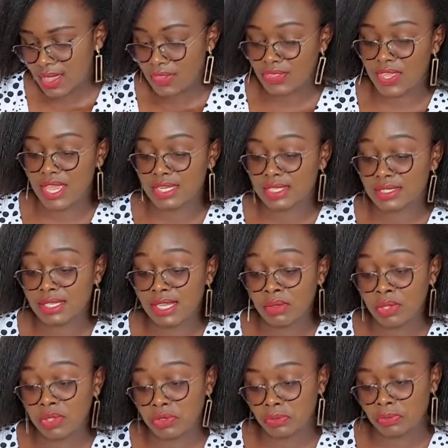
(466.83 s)
Then stay
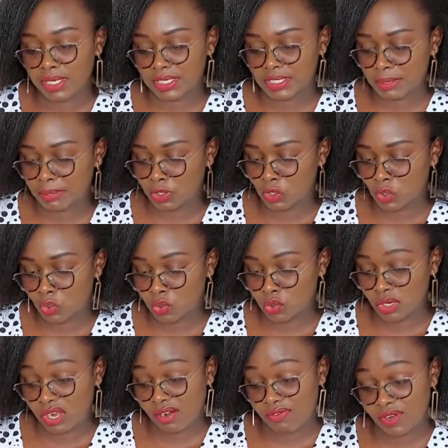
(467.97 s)
with your partner because
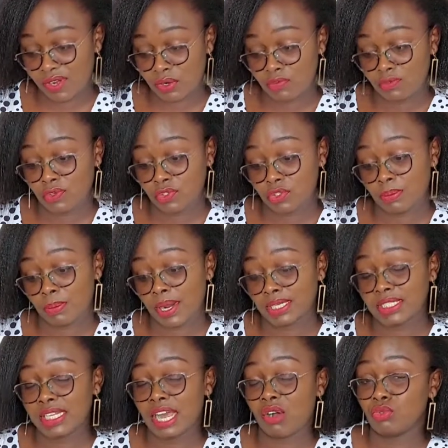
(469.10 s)
you're afraid of what your
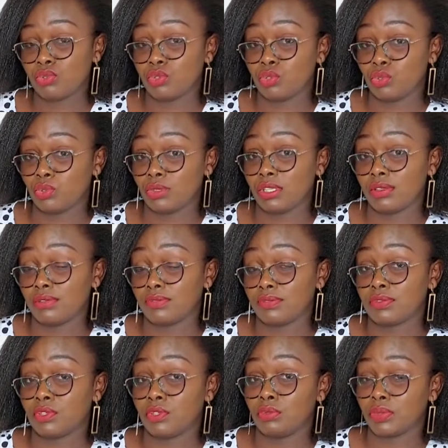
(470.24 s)
partner would do if
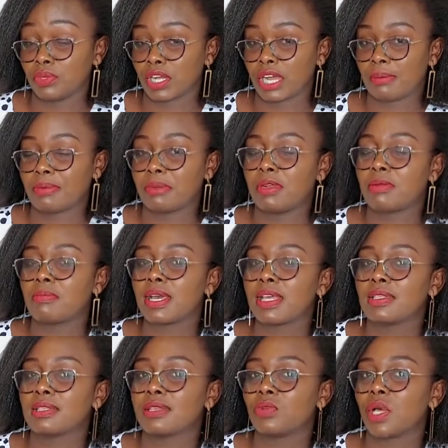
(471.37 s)
you broke up. Remember, I
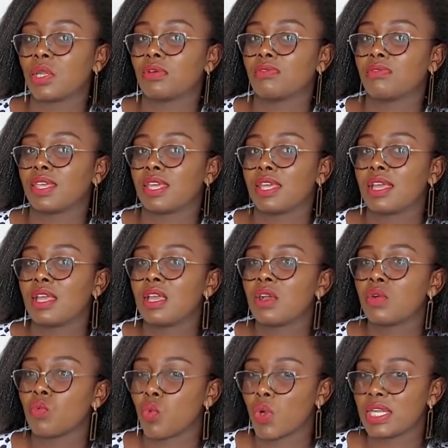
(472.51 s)
said one of the
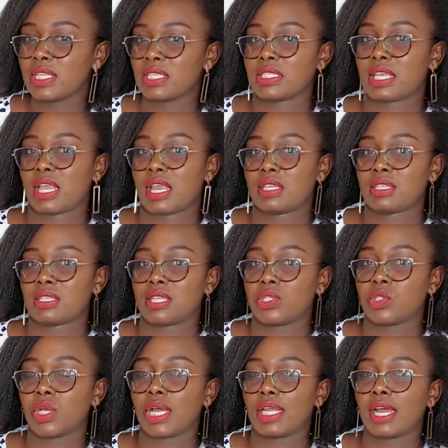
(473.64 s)
warning signs that
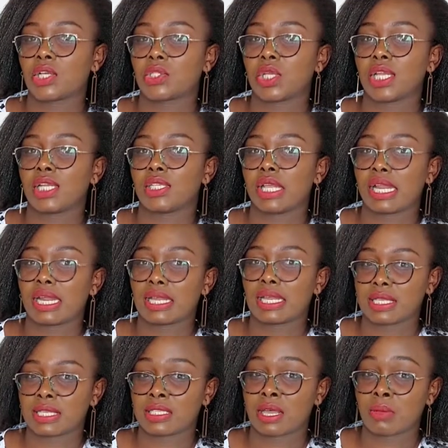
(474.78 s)
you can actually realize
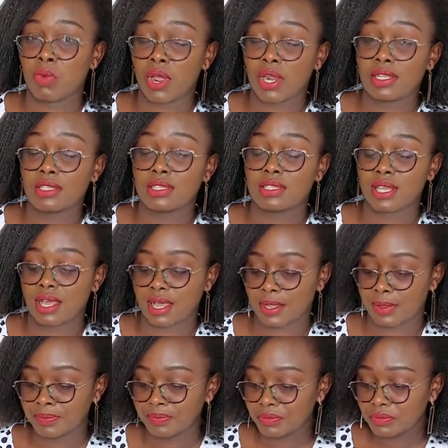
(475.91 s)
that someone is
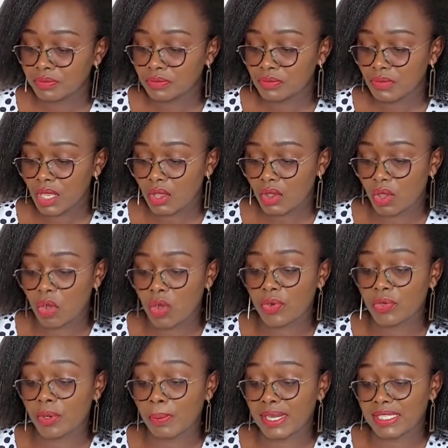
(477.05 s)
or
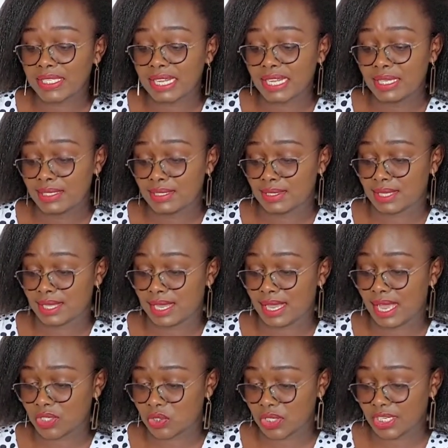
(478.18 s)
your partner is
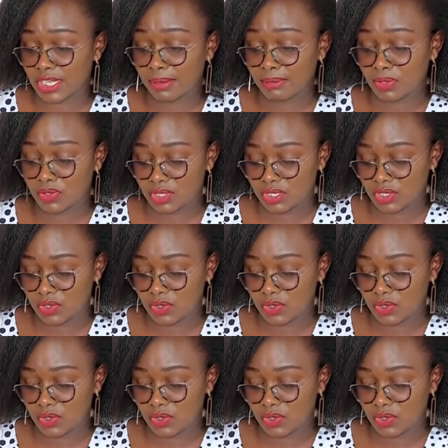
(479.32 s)
actually abusing